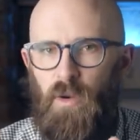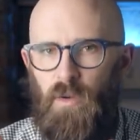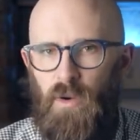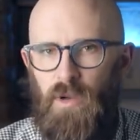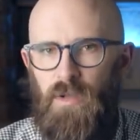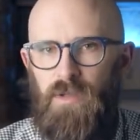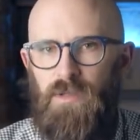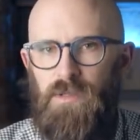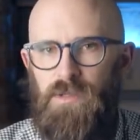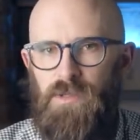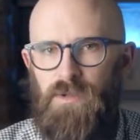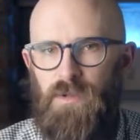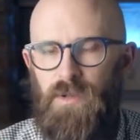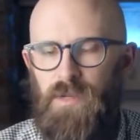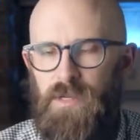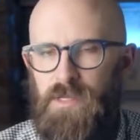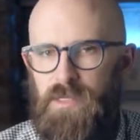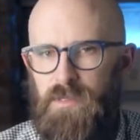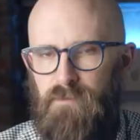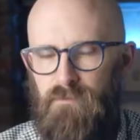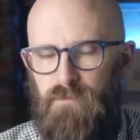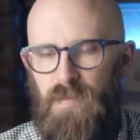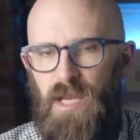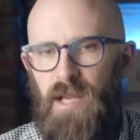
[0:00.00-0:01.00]

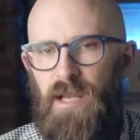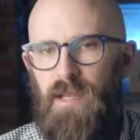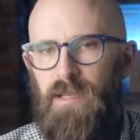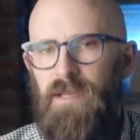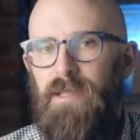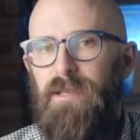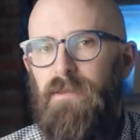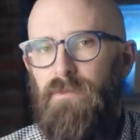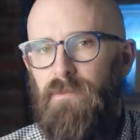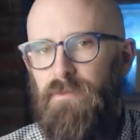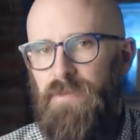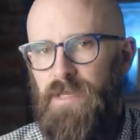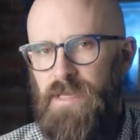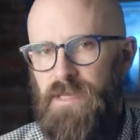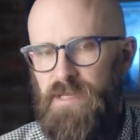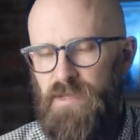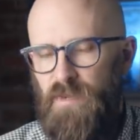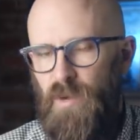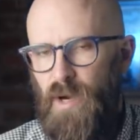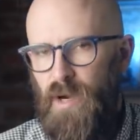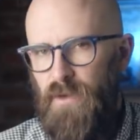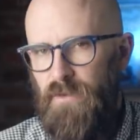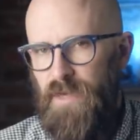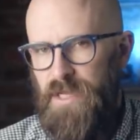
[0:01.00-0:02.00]
Rolls-Royce Merlin
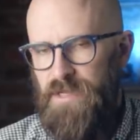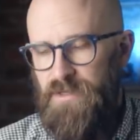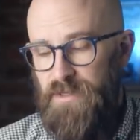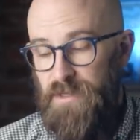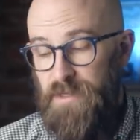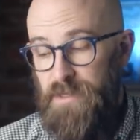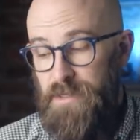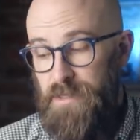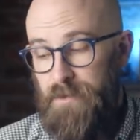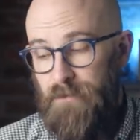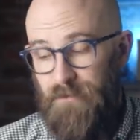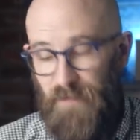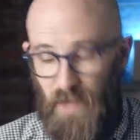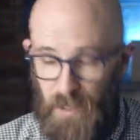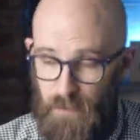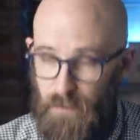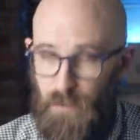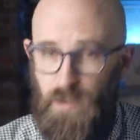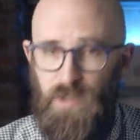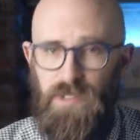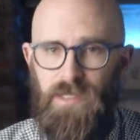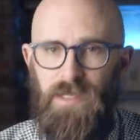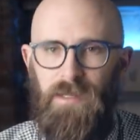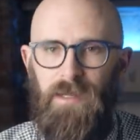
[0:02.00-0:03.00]
V12 engines.
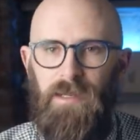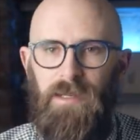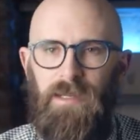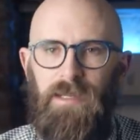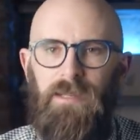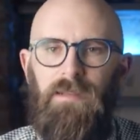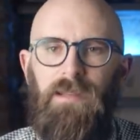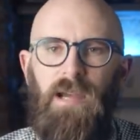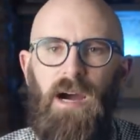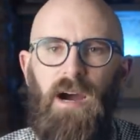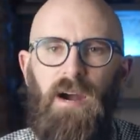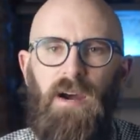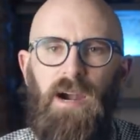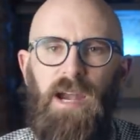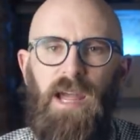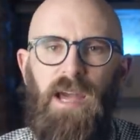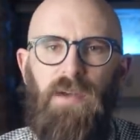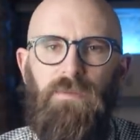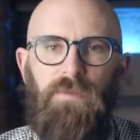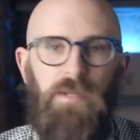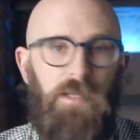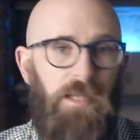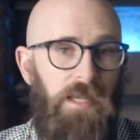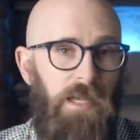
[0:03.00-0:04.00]
Unfortunately, the
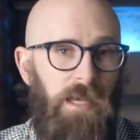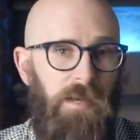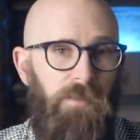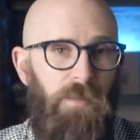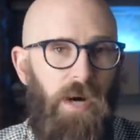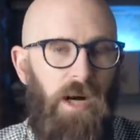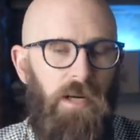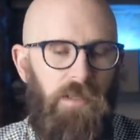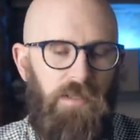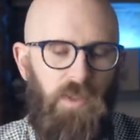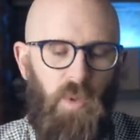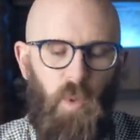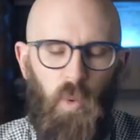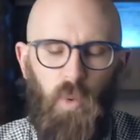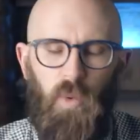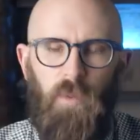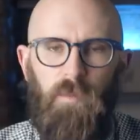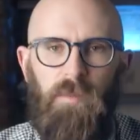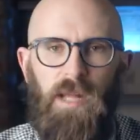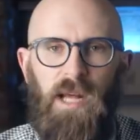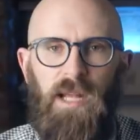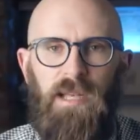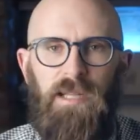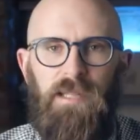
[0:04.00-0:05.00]
RAF had earmarked all
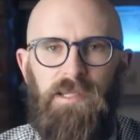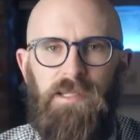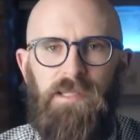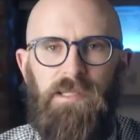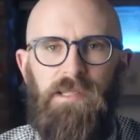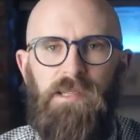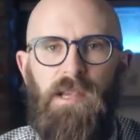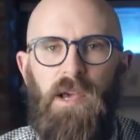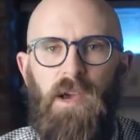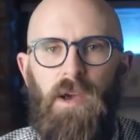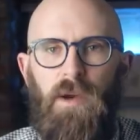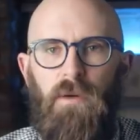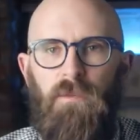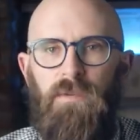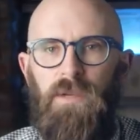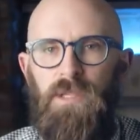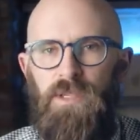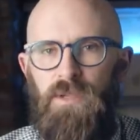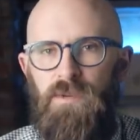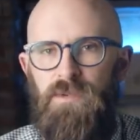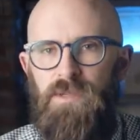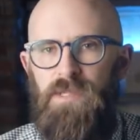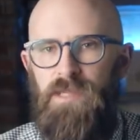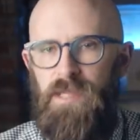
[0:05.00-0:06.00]
Merlins for
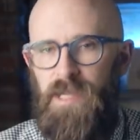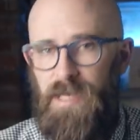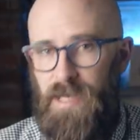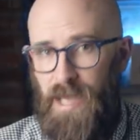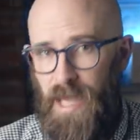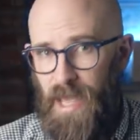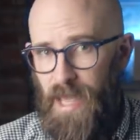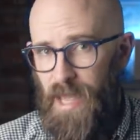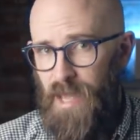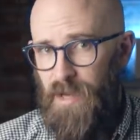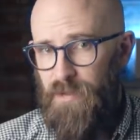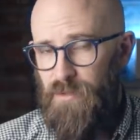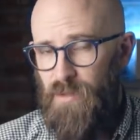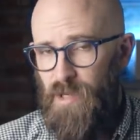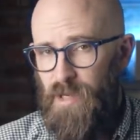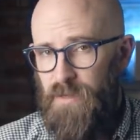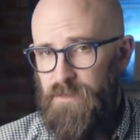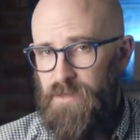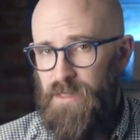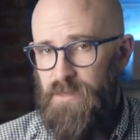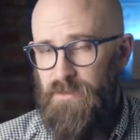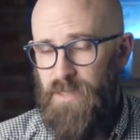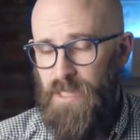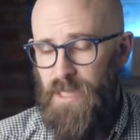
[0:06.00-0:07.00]
use in
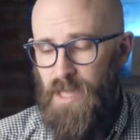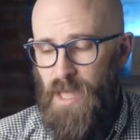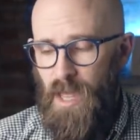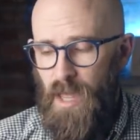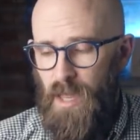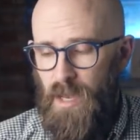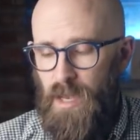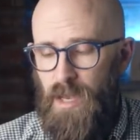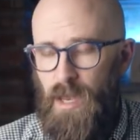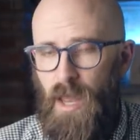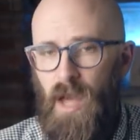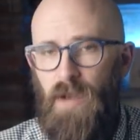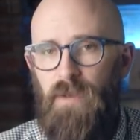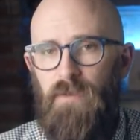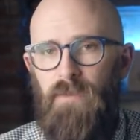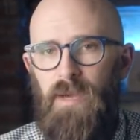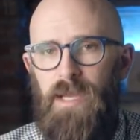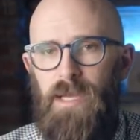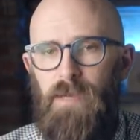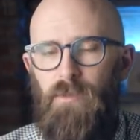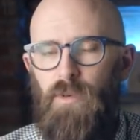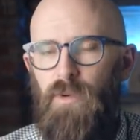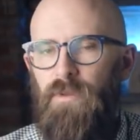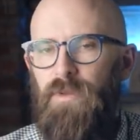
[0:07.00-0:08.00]
aircraft, leaving none
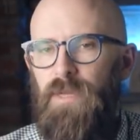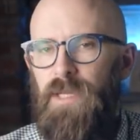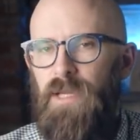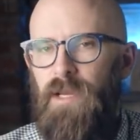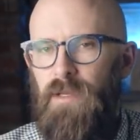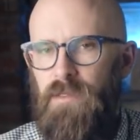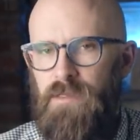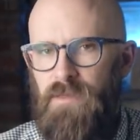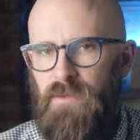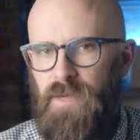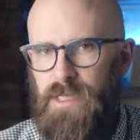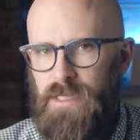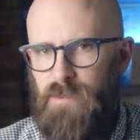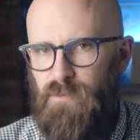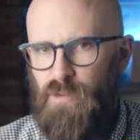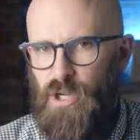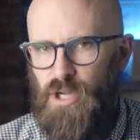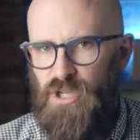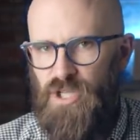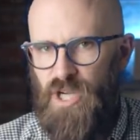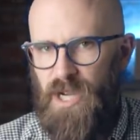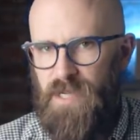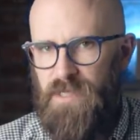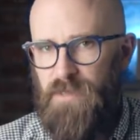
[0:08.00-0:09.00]
available for the Cultivator
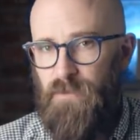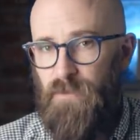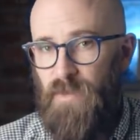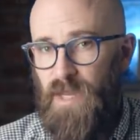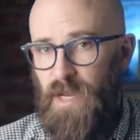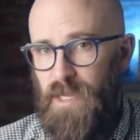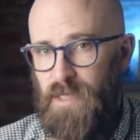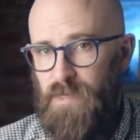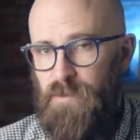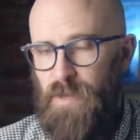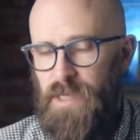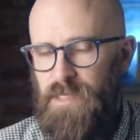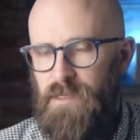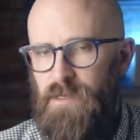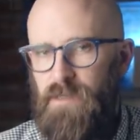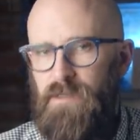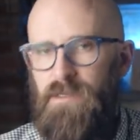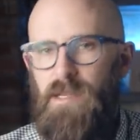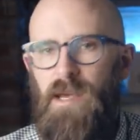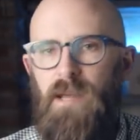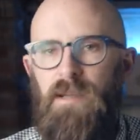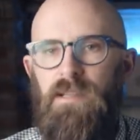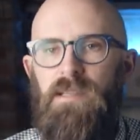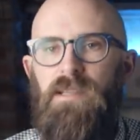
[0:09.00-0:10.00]
project. The next best
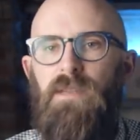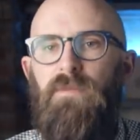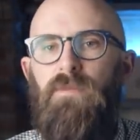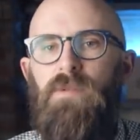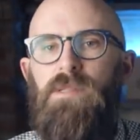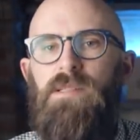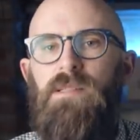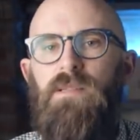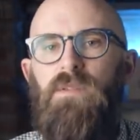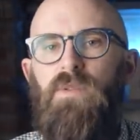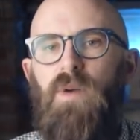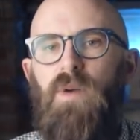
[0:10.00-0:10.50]
alternative was the